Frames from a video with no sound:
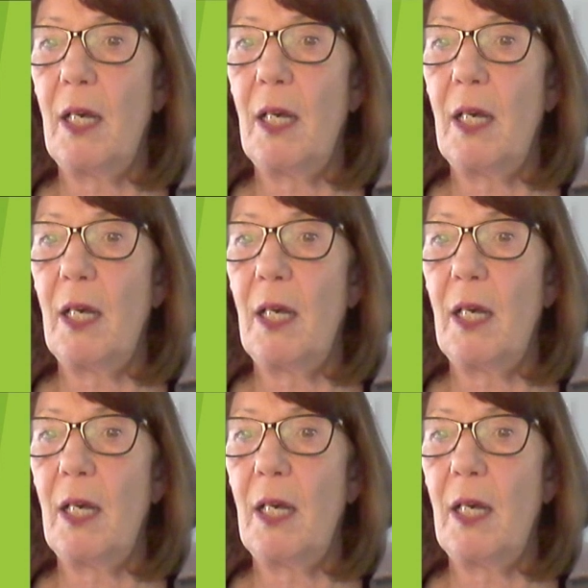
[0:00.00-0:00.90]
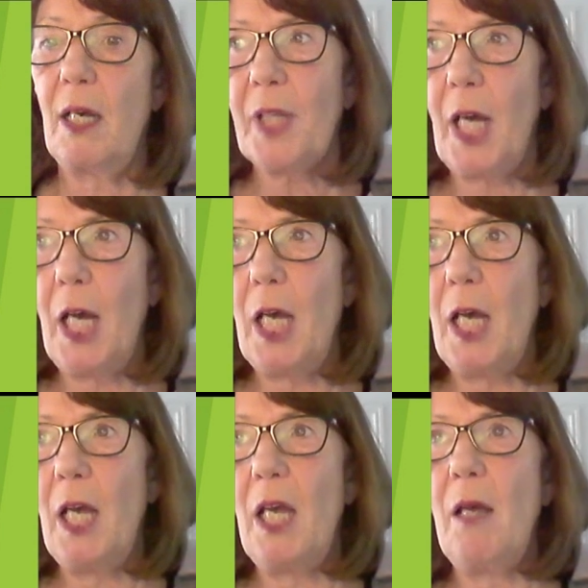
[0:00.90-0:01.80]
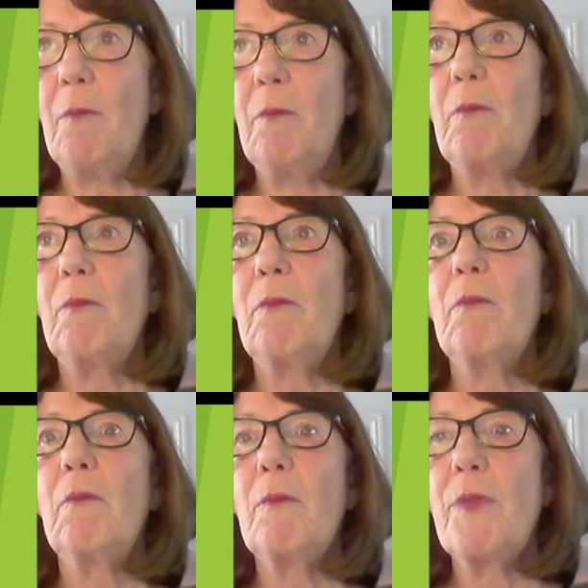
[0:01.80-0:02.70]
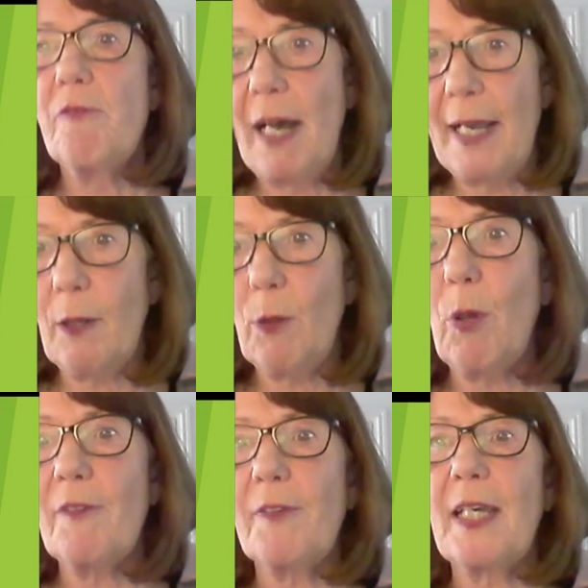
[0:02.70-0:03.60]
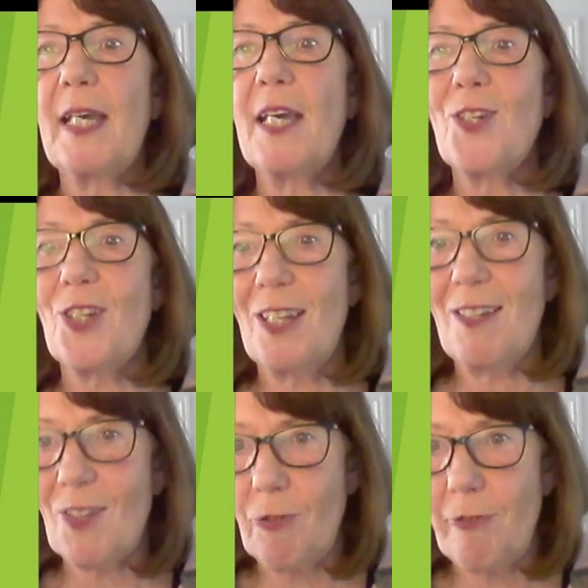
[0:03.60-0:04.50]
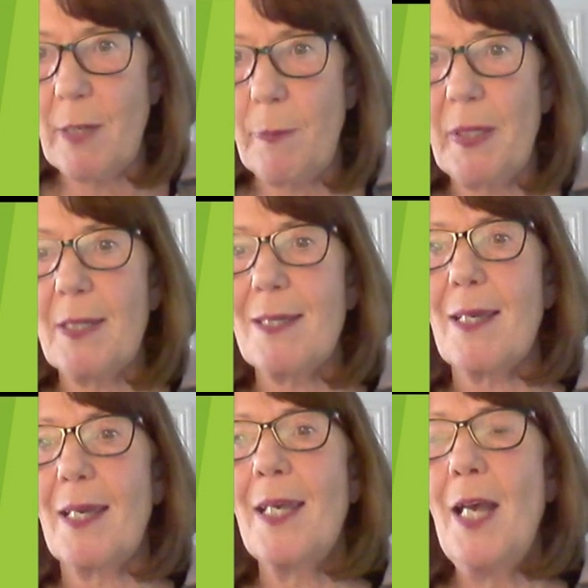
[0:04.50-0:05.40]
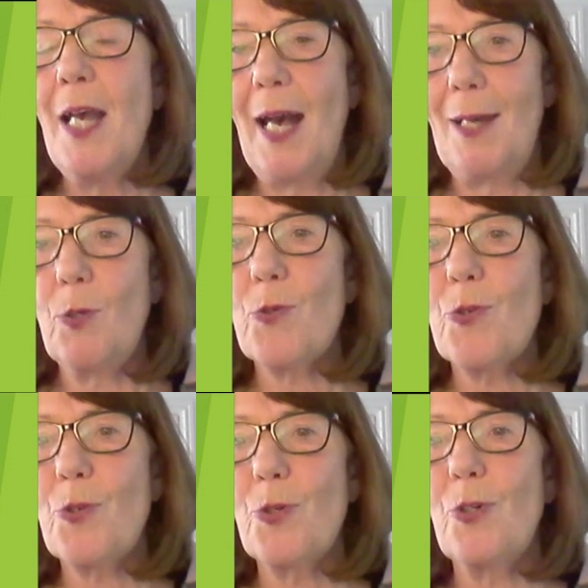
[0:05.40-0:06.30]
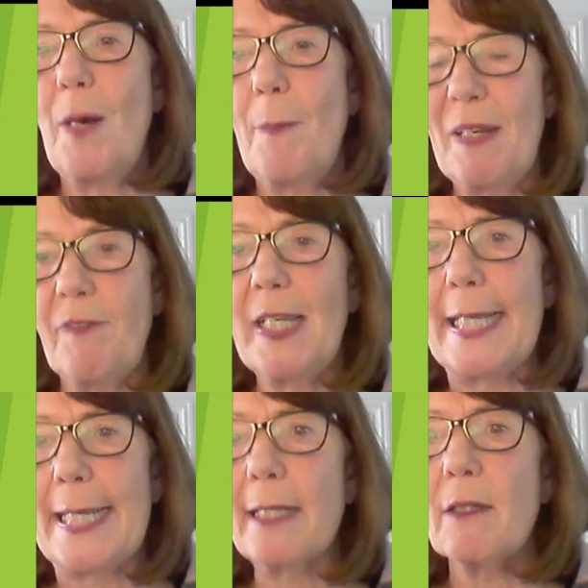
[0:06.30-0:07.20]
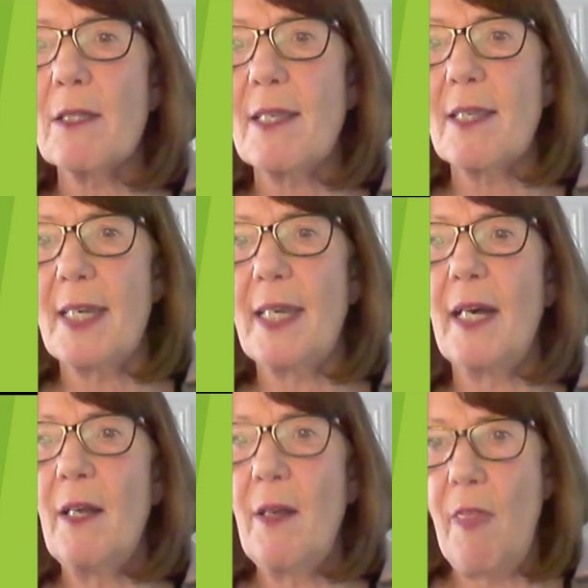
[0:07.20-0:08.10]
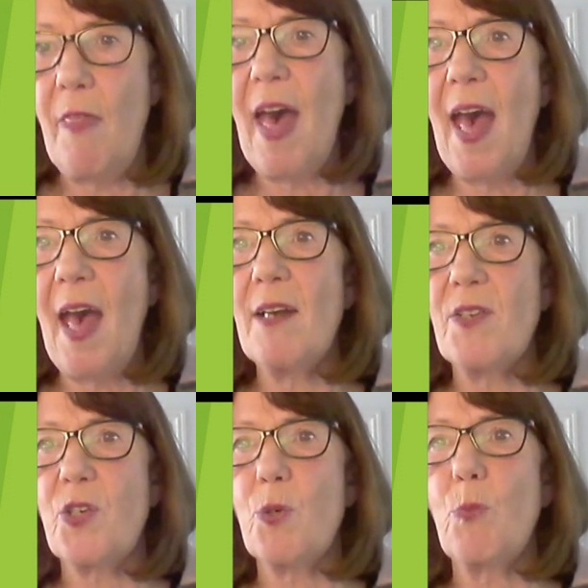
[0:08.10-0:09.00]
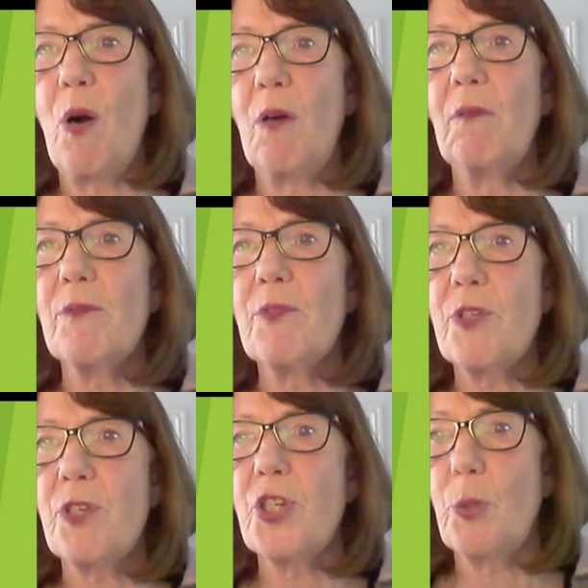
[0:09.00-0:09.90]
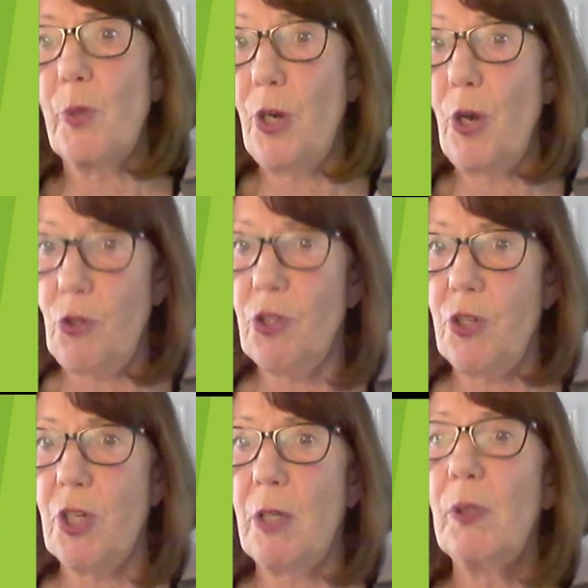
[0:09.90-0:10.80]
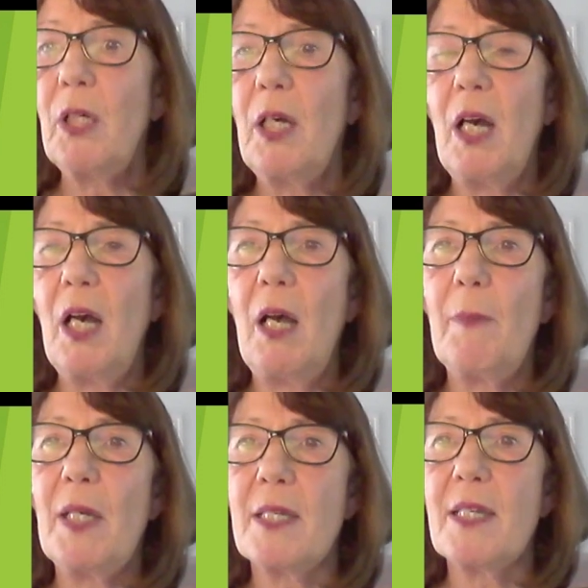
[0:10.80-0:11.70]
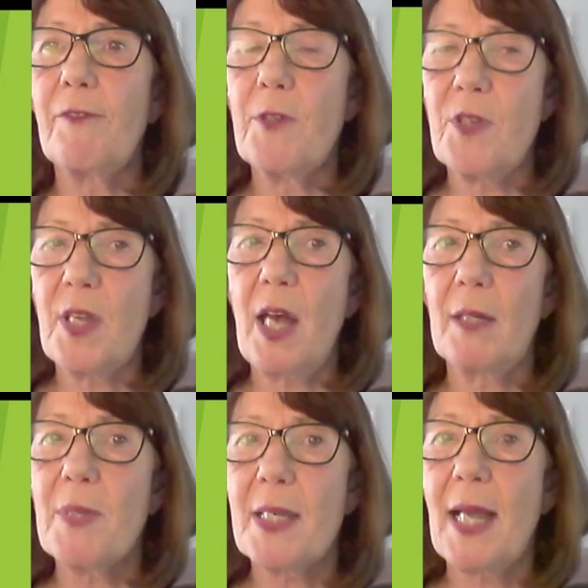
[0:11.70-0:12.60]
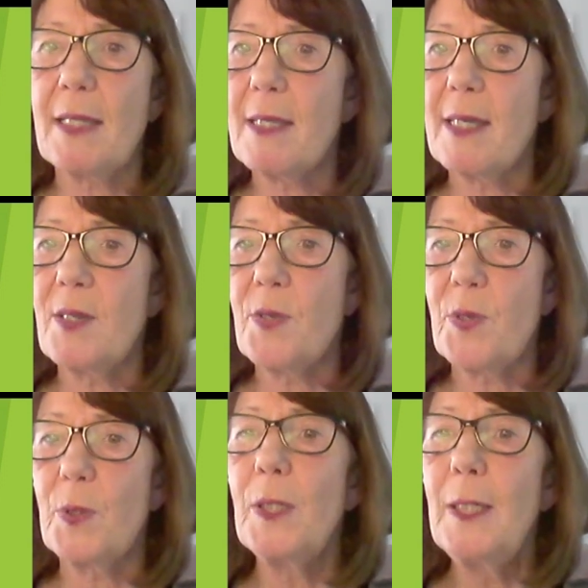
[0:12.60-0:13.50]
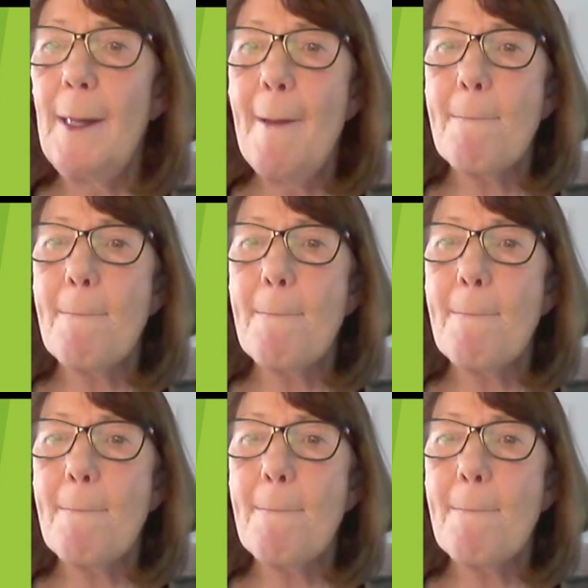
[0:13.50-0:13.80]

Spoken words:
clients, the right qualifications, credibility, and also a bit of a legal steer there as to what to do and not to do in different circumstances. So